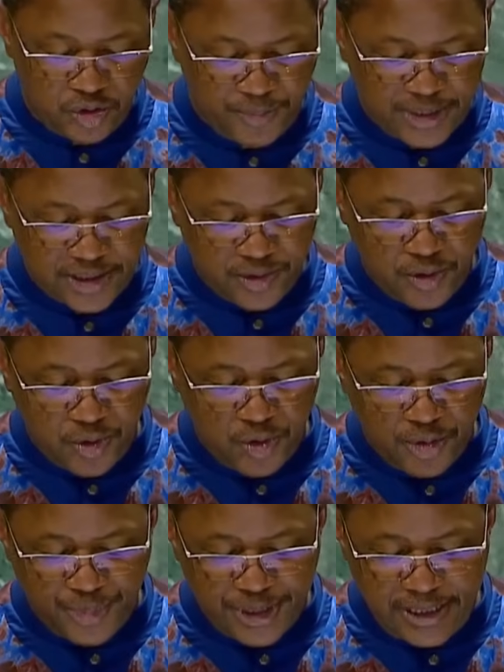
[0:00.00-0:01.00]
strategies, the
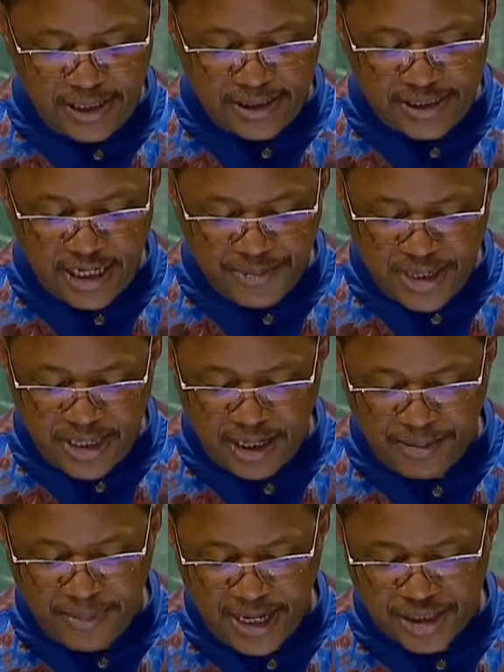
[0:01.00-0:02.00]
minister argued,
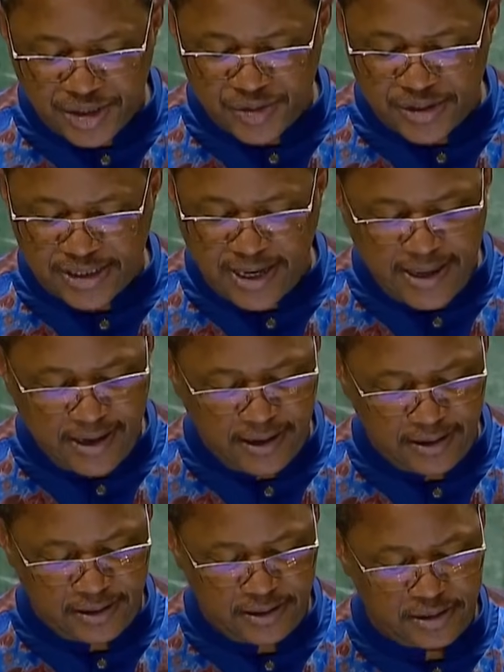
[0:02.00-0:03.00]
are part of a
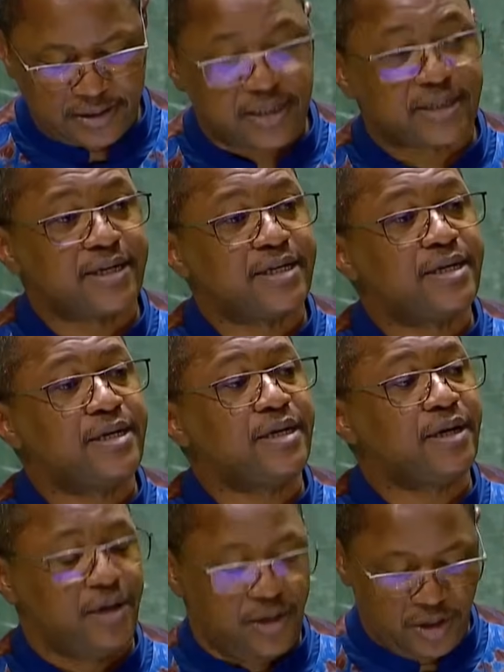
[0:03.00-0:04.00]
broader effort to keep
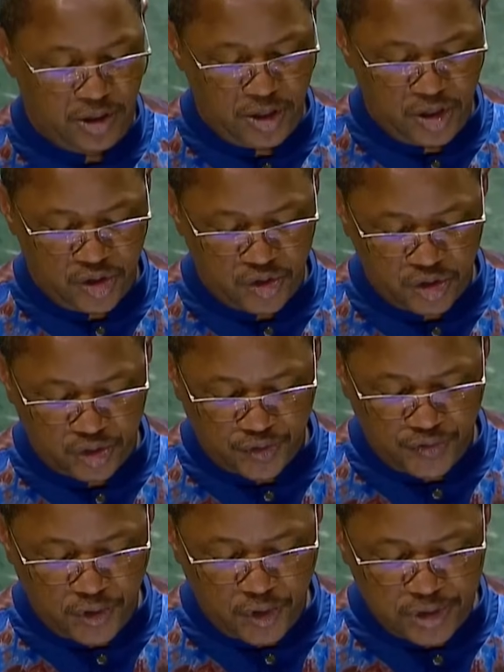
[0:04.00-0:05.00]
Africa divided,
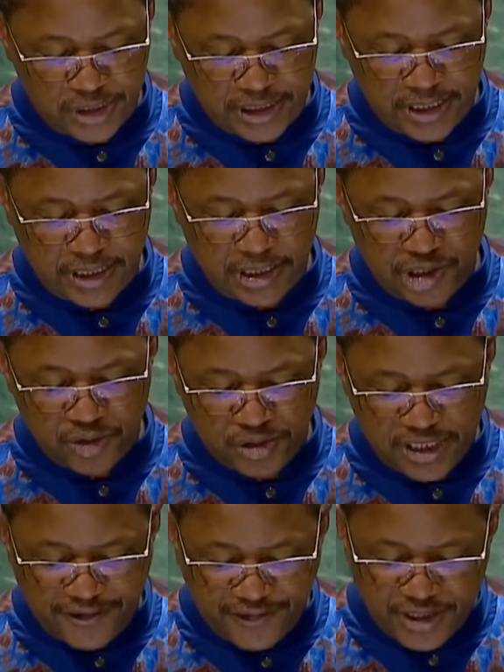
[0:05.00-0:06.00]
weak, and
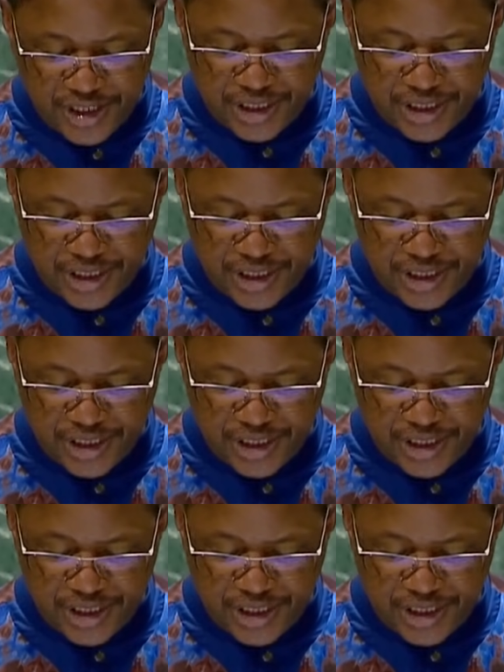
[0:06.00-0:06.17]
subservient,